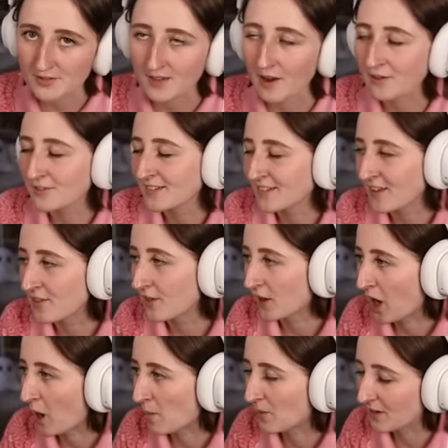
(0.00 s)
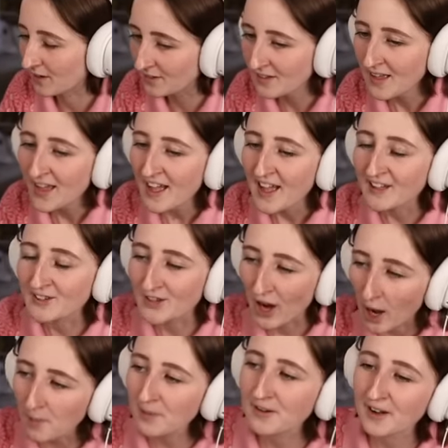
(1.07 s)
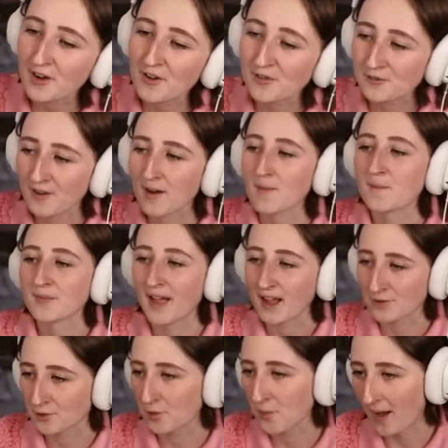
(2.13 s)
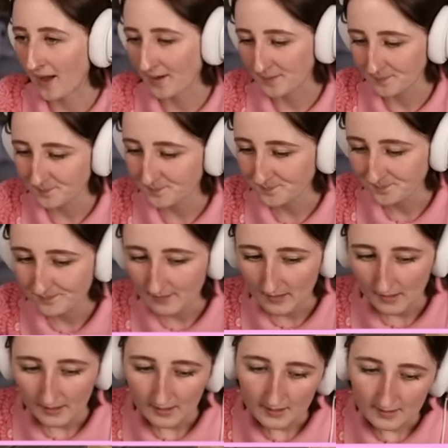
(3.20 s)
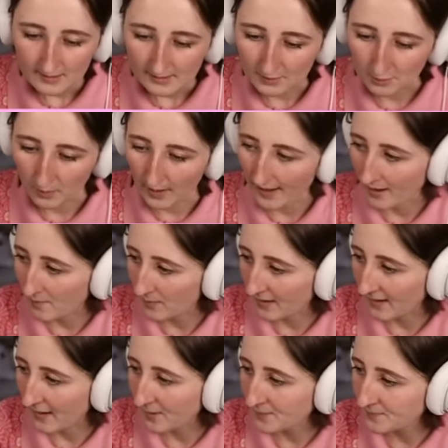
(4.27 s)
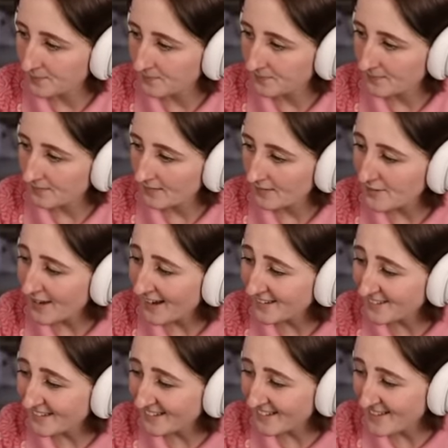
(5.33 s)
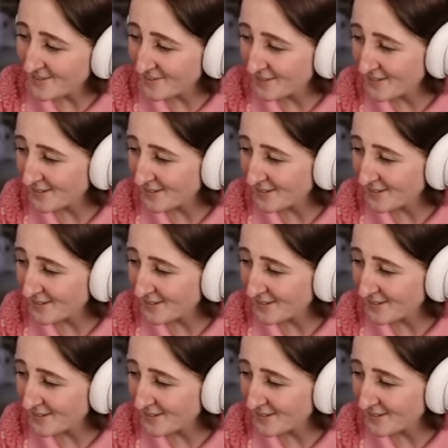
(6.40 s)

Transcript: I was gonna say the Copperdale. It's Copperdale from the high school pack. Is where I am right now. Jesse, thanks for the